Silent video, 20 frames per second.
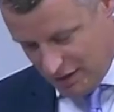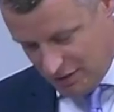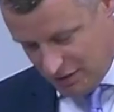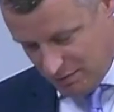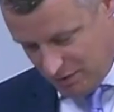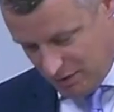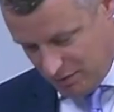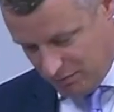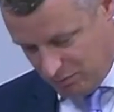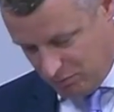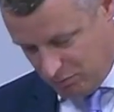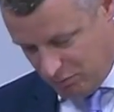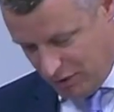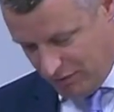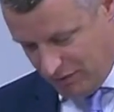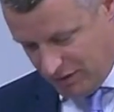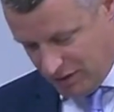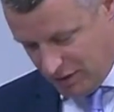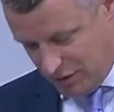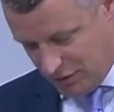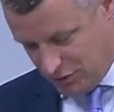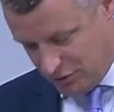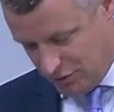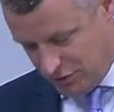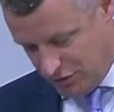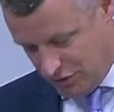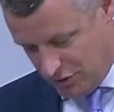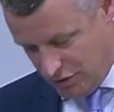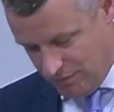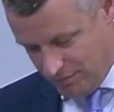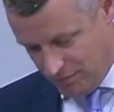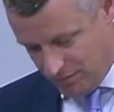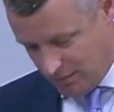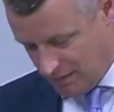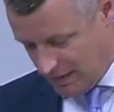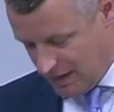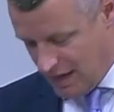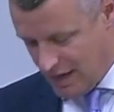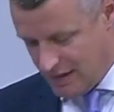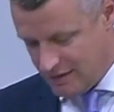I just want to briefly touch on two.
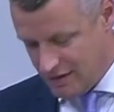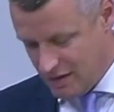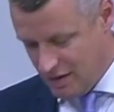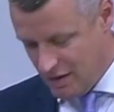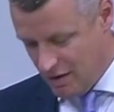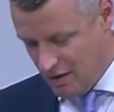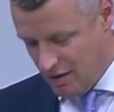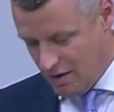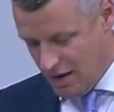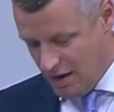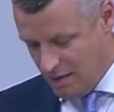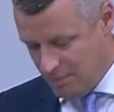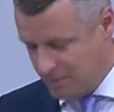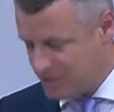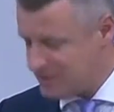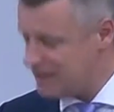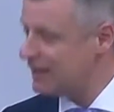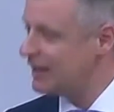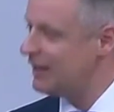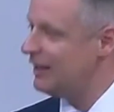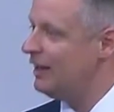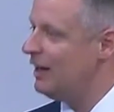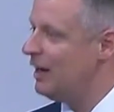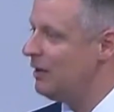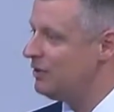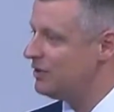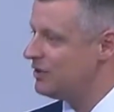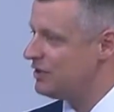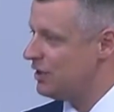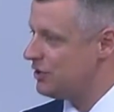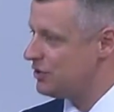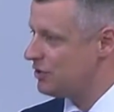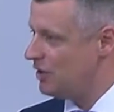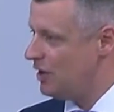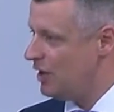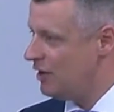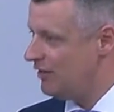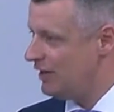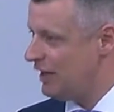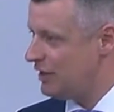And in particular, I want to touch on
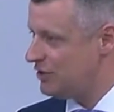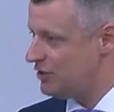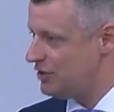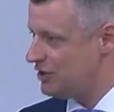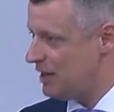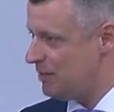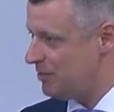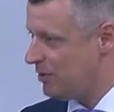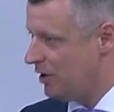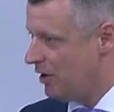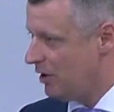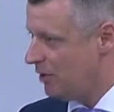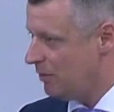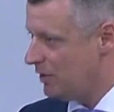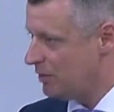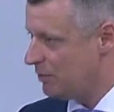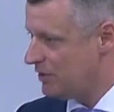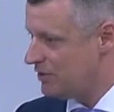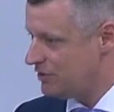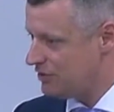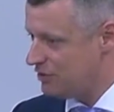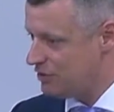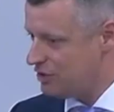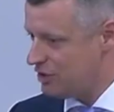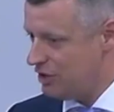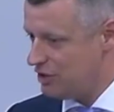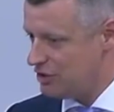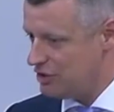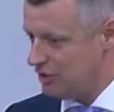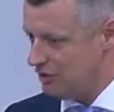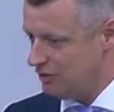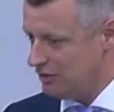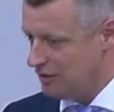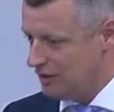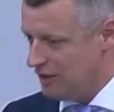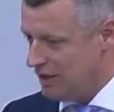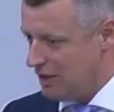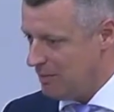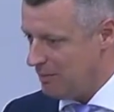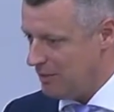her relationship with Winston Churchill,
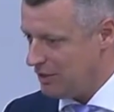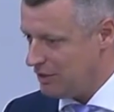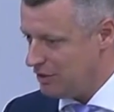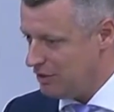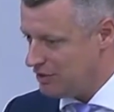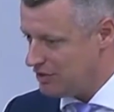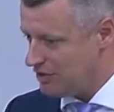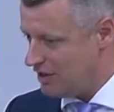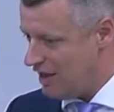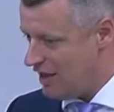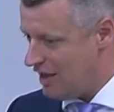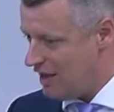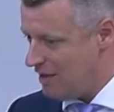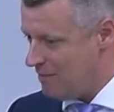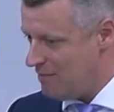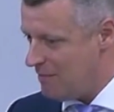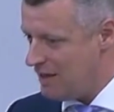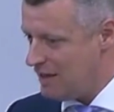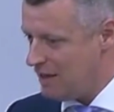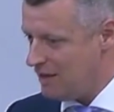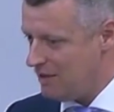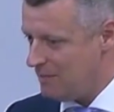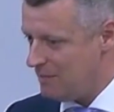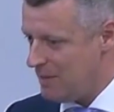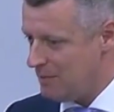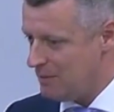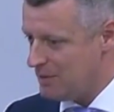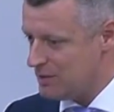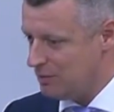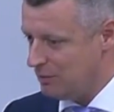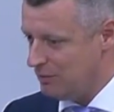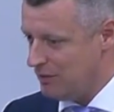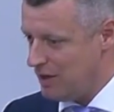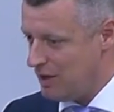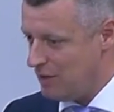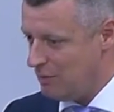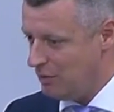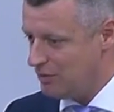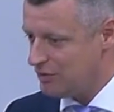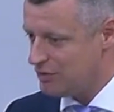because many members will
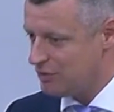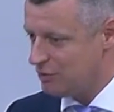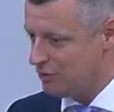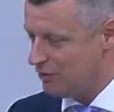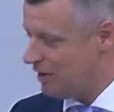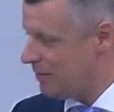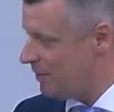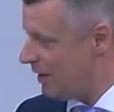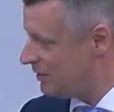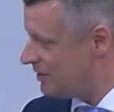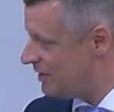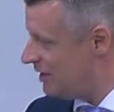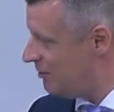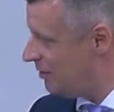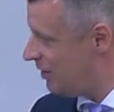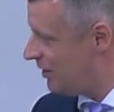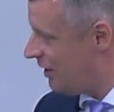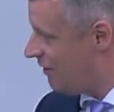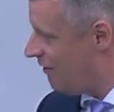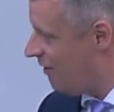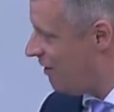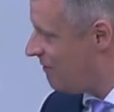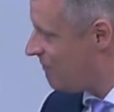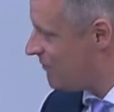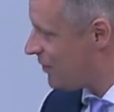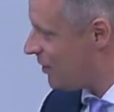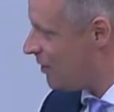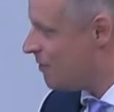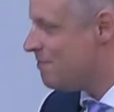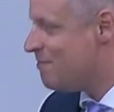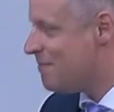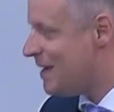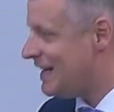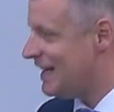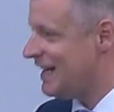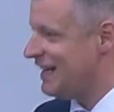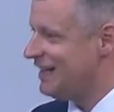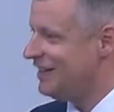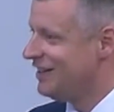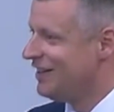know one story about it, but there are so
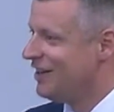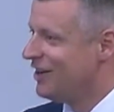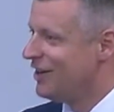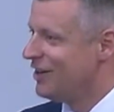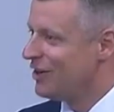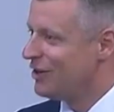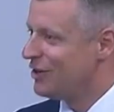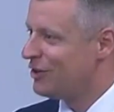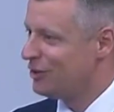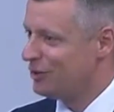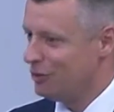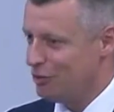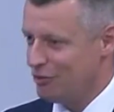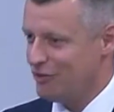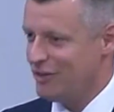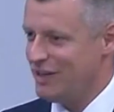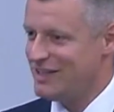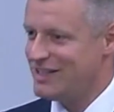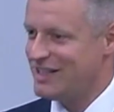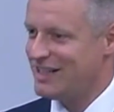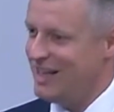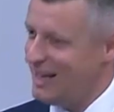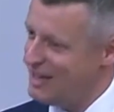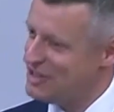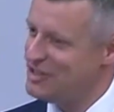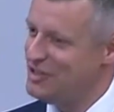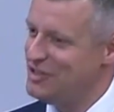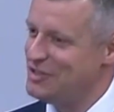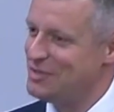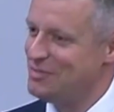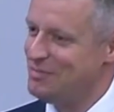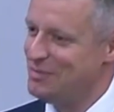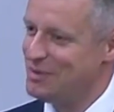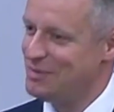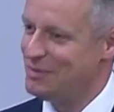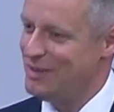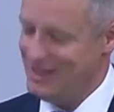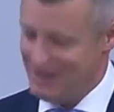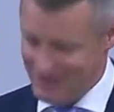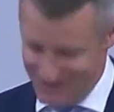many glorious clashes
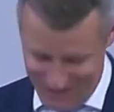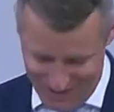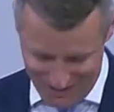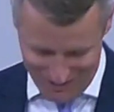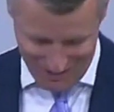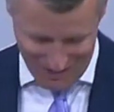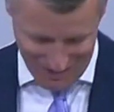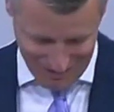between Nancy